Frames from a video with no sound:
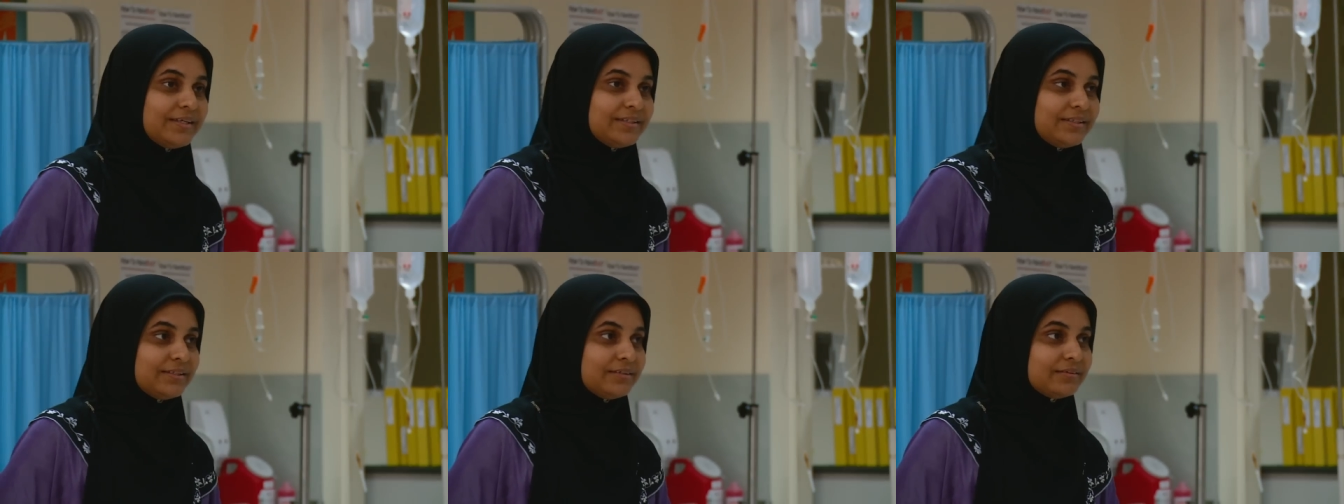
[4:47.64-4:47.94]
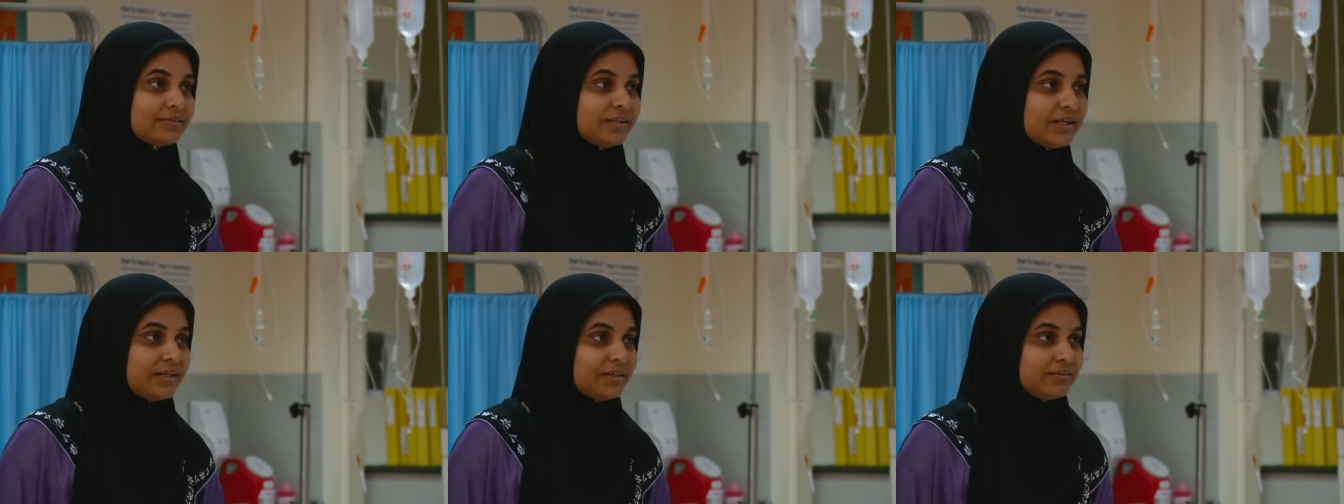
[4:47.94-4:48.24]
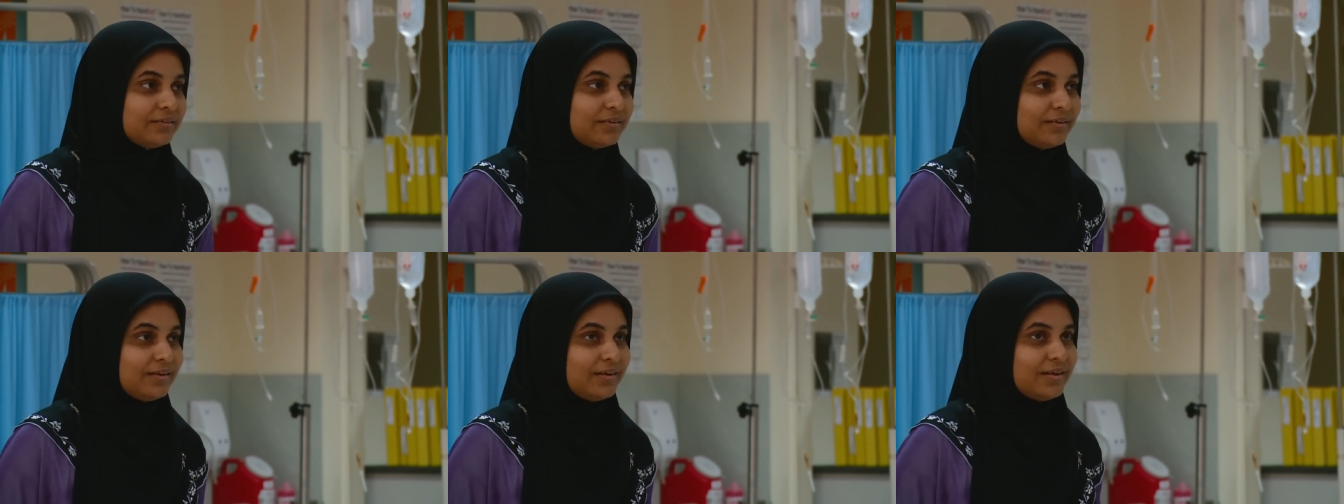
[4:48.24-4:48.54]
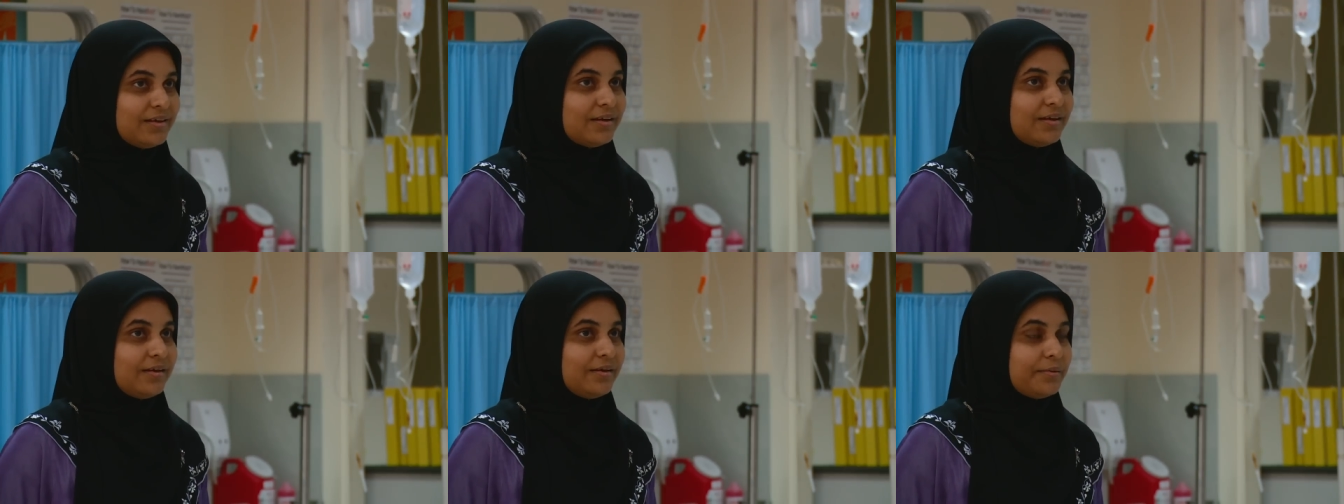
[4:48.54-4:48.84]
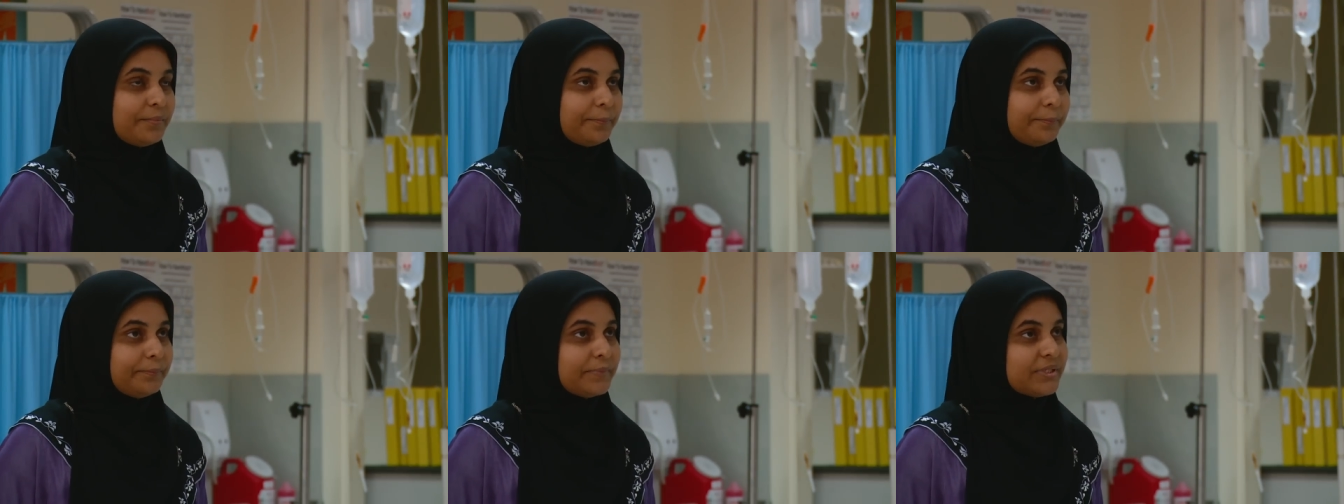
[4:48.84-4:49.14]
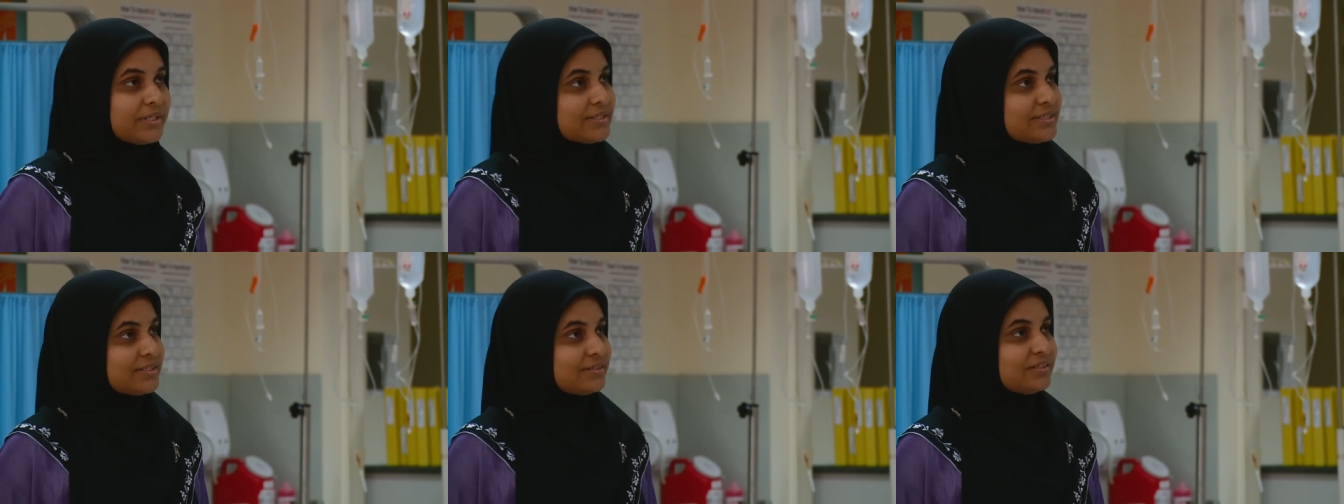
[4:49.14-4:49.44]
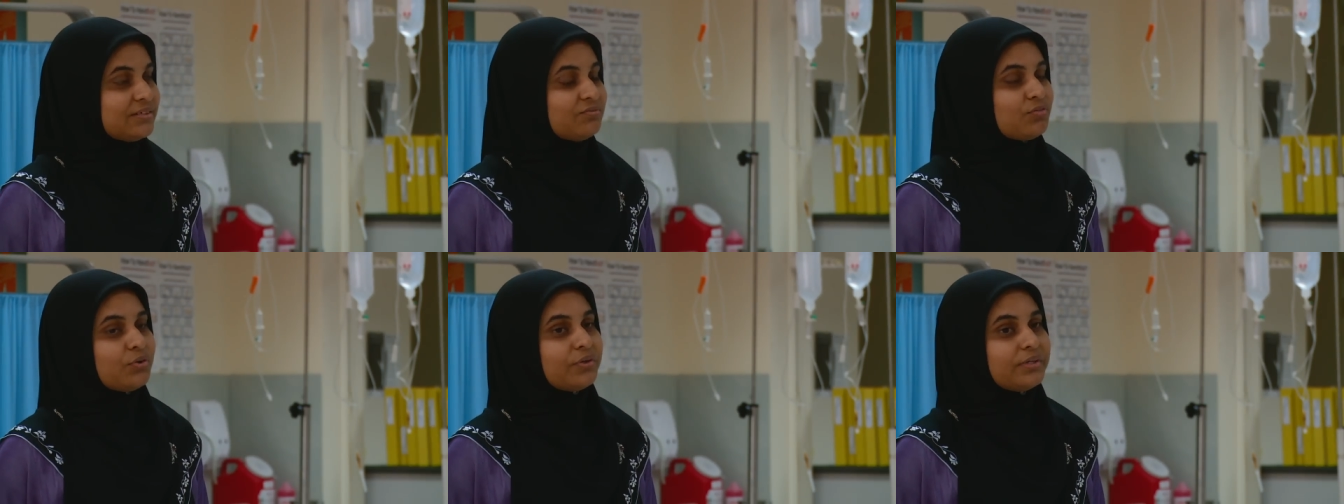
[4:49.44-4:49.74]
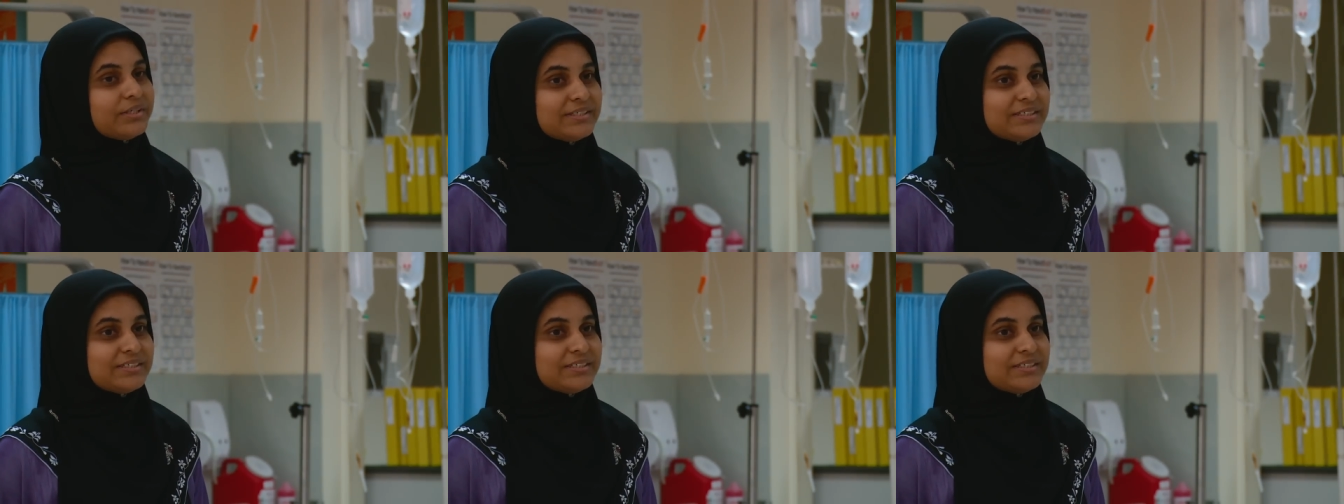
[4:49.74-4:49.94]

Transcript: I think that biggest reward